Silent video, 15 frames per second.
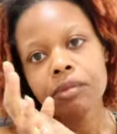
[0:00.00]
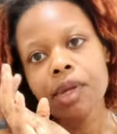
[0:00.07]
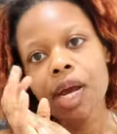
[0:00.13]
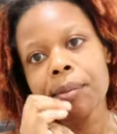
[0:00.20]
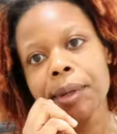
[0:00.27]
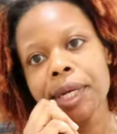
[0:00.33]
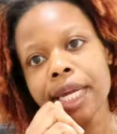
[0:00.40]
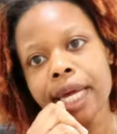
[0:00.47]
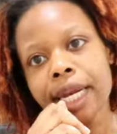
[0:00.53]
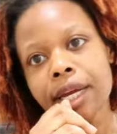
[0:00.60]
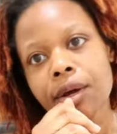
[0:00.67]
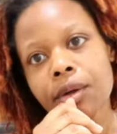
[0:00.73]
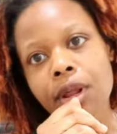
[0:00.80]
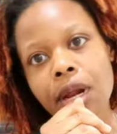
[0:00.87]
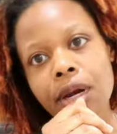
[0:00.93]
I've been getting
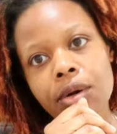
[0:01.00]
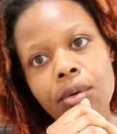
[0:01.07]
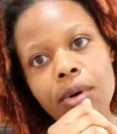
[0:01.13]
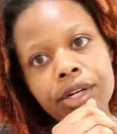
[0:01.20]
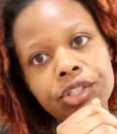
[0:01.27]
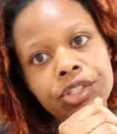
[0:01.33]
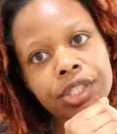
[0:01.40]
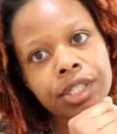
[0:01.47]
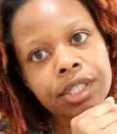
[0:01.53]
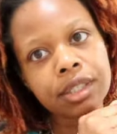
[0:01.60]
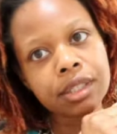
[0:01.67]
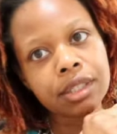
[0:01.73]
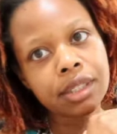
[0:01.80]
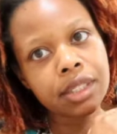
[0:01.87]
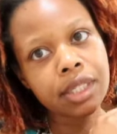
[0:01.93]
a lot of
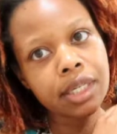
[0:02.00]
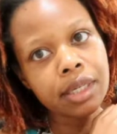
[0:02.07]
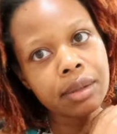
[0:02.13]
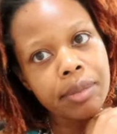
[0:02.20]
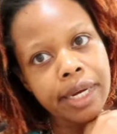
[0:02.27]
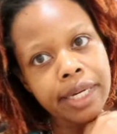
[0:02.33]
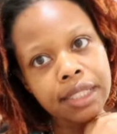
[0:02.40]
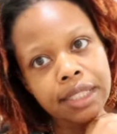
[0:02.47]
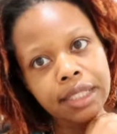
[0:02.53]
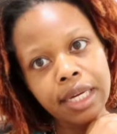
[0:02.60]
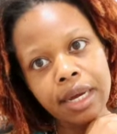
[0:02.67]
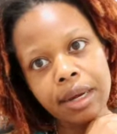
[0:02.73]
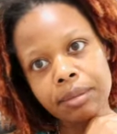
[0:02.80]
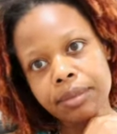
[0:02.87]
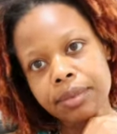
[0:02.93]
questions in my
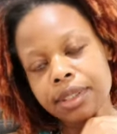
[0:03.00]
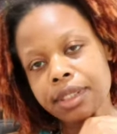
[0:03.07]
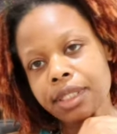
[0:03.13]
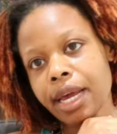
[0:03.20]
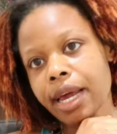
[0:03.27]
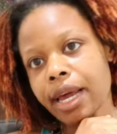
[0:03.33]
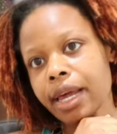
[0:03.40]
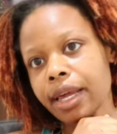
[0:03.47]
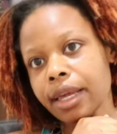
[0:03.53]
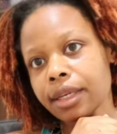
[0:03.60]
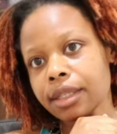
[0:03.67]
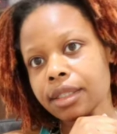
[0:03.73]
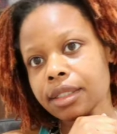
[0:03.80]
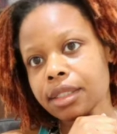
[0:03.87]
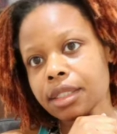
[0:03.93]
DMs
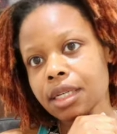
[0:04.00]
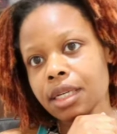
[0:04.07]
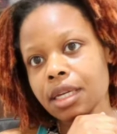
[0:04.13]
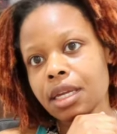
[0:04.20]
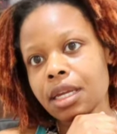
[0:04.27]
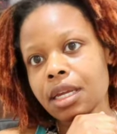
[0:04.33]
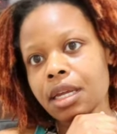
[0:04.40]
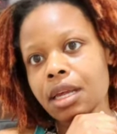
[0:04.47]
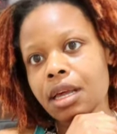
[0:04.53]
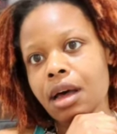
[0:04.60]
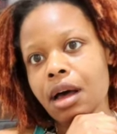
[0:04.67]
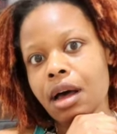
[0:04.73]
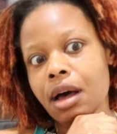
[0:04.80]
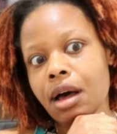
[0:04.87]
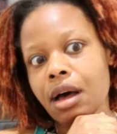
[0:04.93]
and
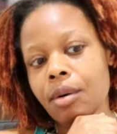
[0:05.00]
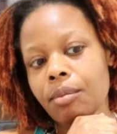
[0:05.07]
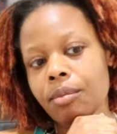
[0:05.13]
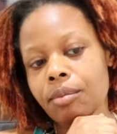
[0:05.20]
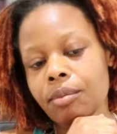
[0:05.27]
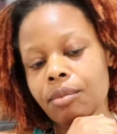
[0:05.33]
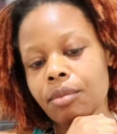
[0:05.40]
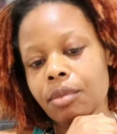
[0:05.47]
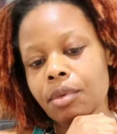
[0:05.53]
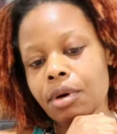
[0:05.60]
on